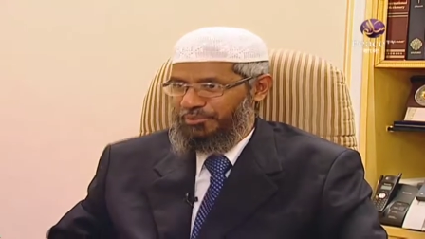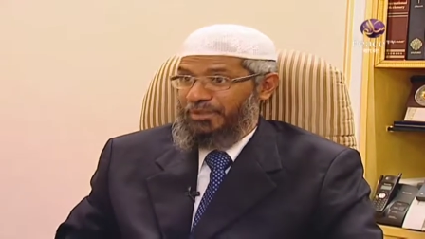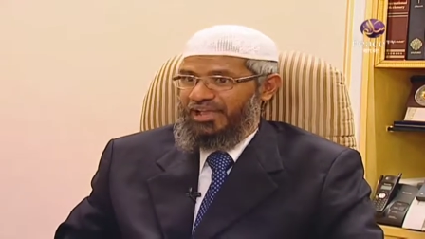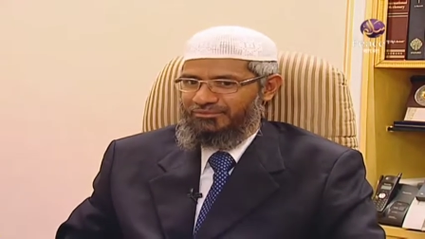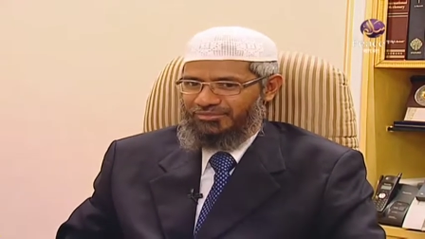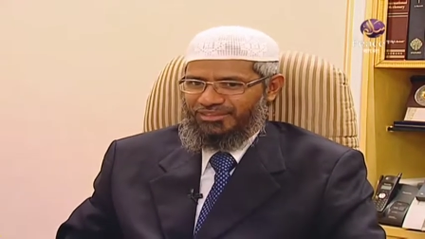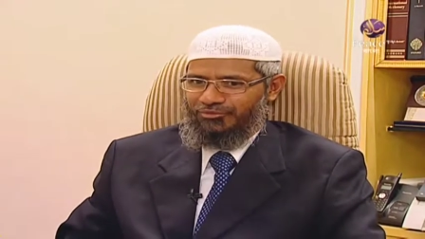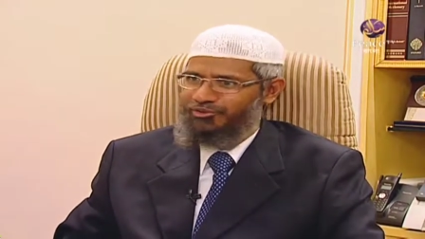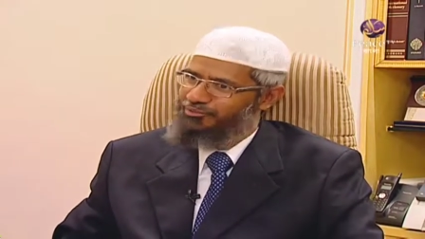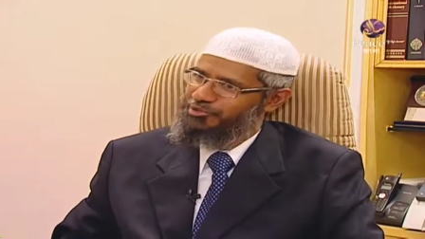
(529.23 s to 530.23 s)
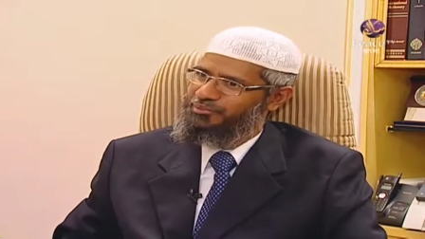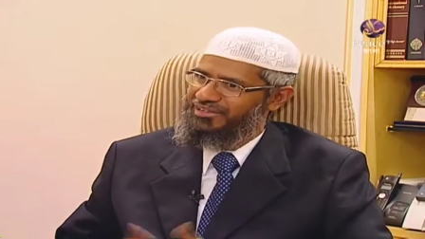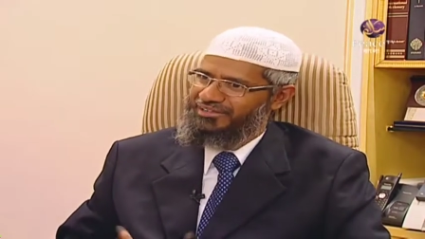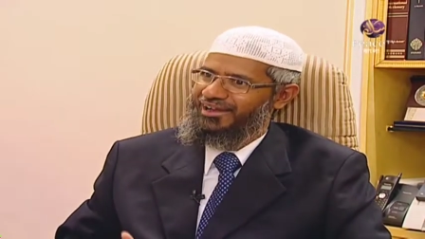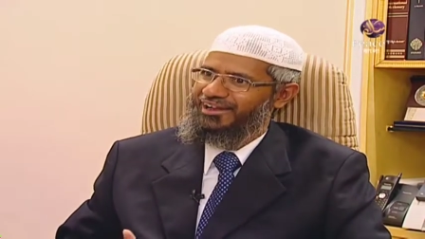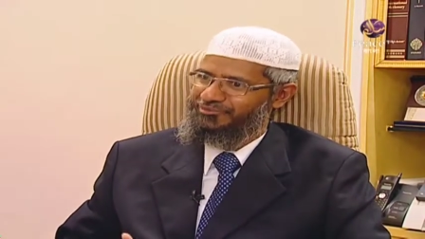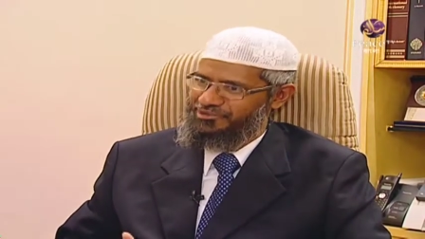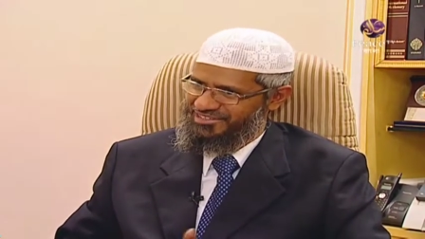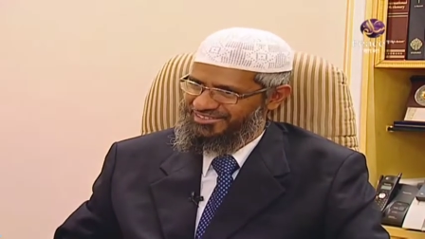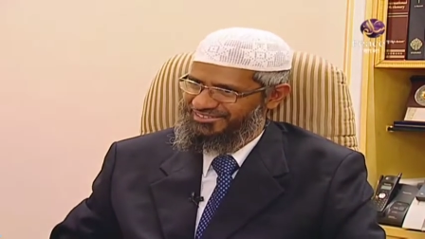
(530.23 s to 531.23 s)
But my mother wanted me to be a
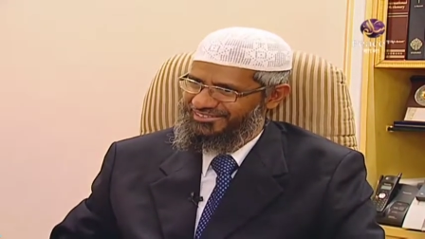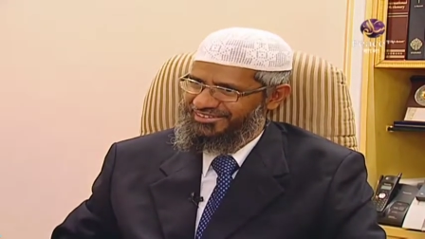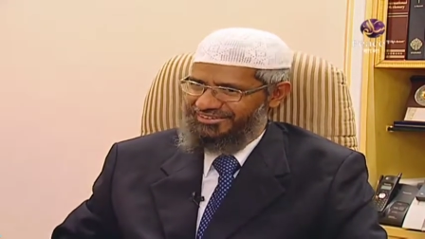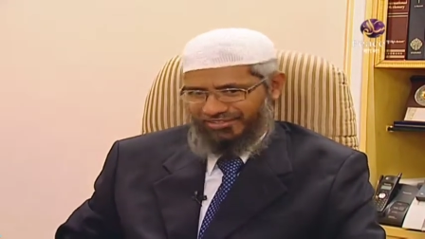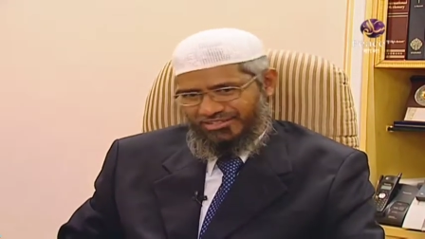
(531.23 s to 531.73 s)
heart specialist, right.